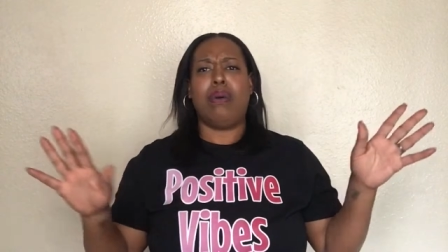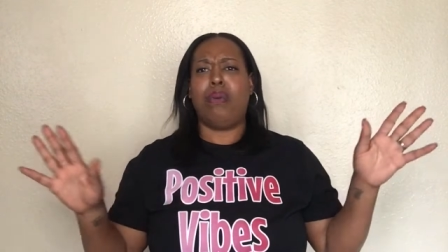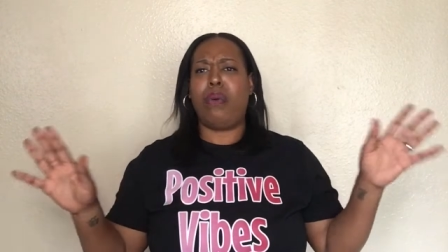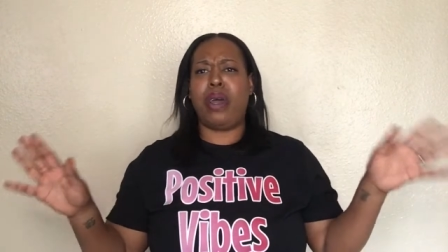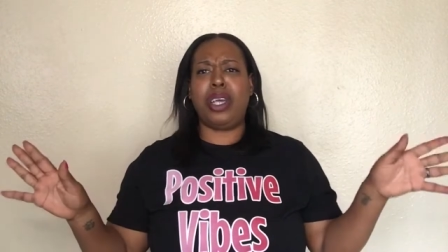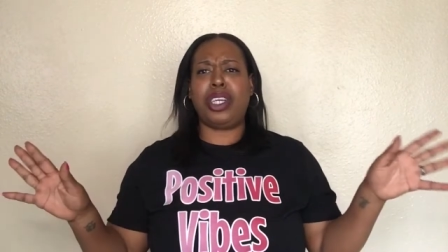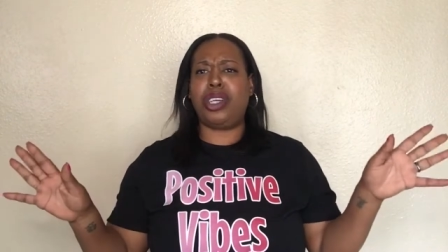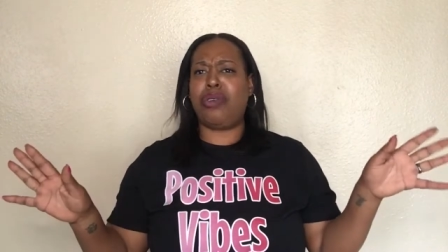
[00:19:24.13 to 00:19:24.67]

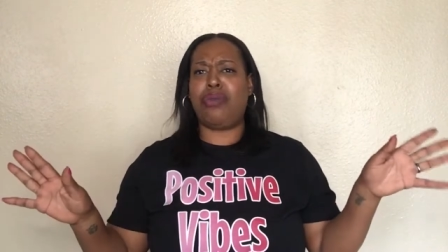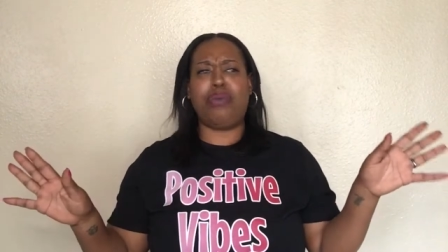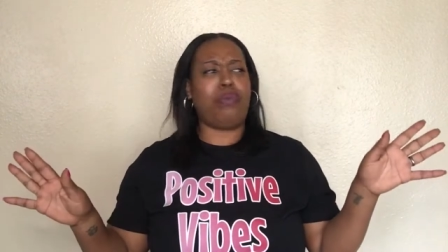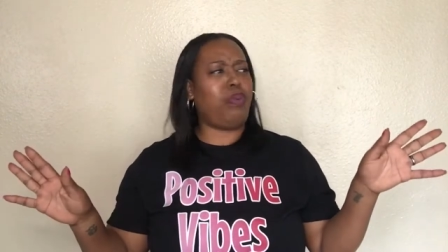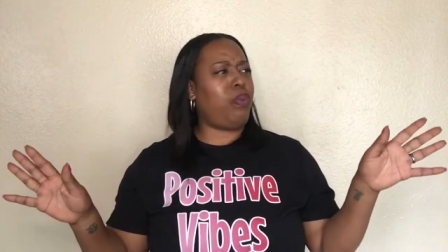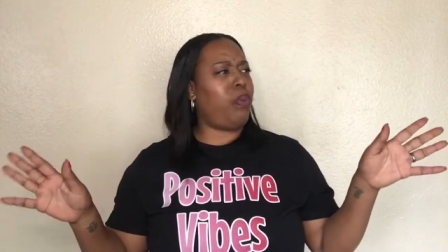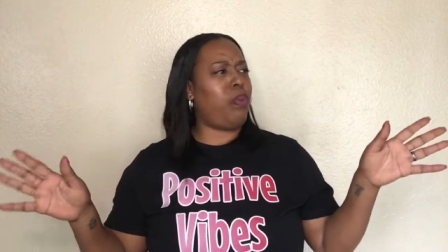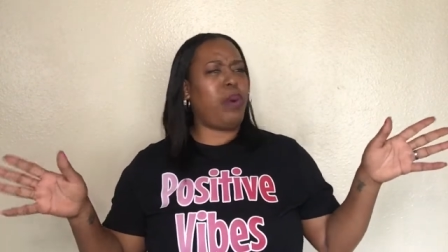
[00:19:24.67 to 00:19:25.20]
what is
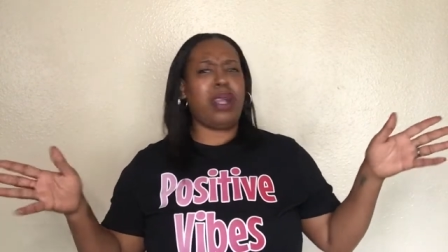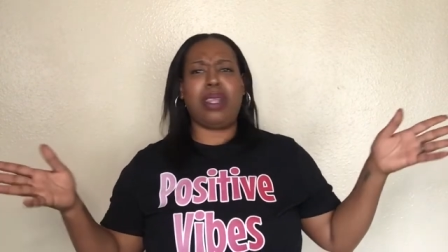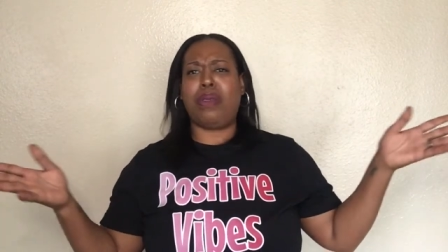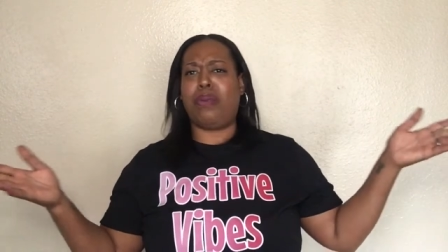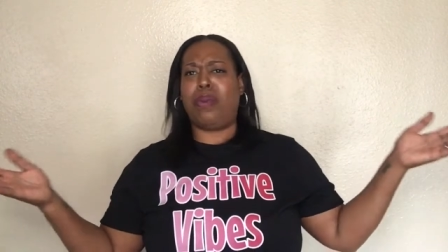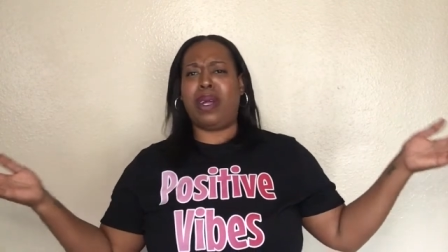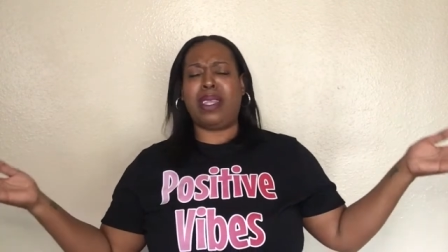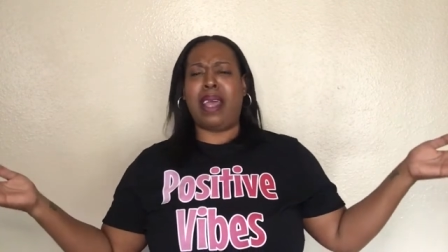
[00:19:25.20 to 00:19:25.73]
you, what
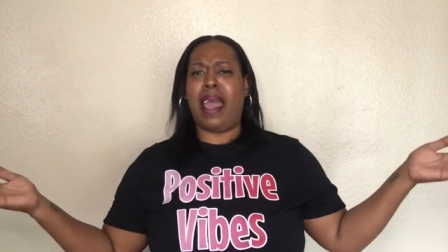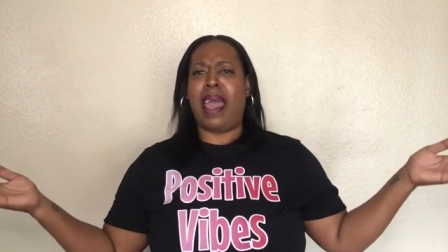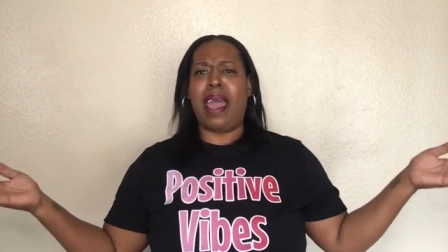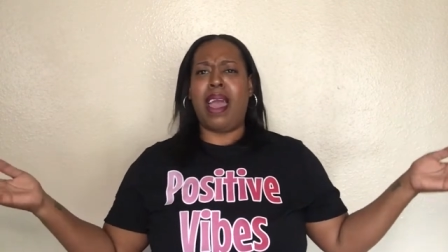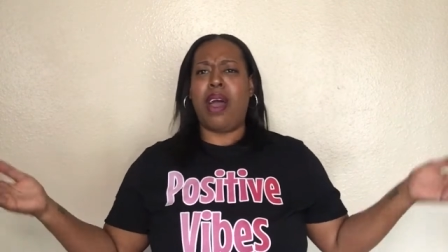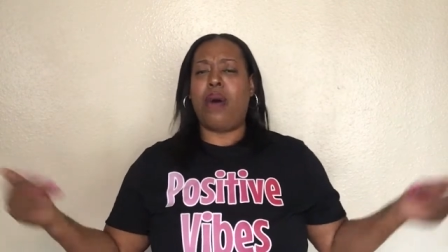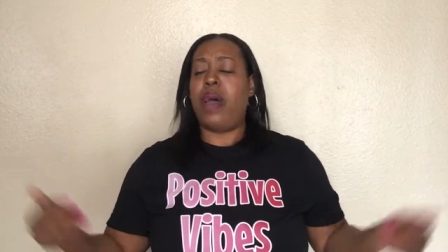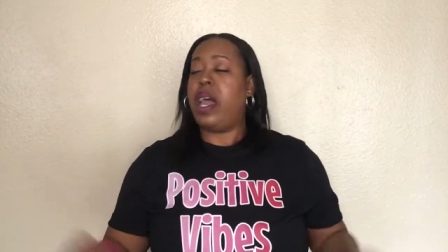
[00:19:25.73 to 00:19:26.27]
what the
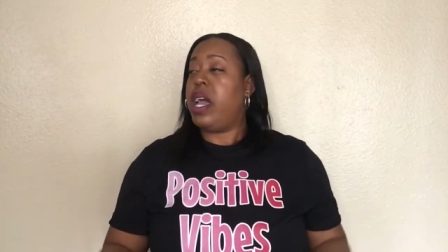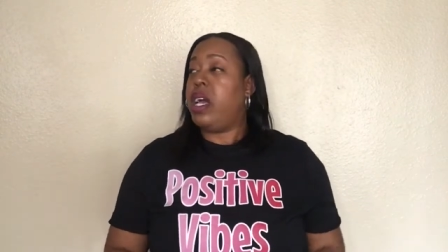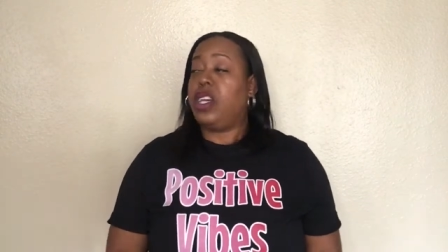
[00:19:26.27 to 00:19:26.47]
hell?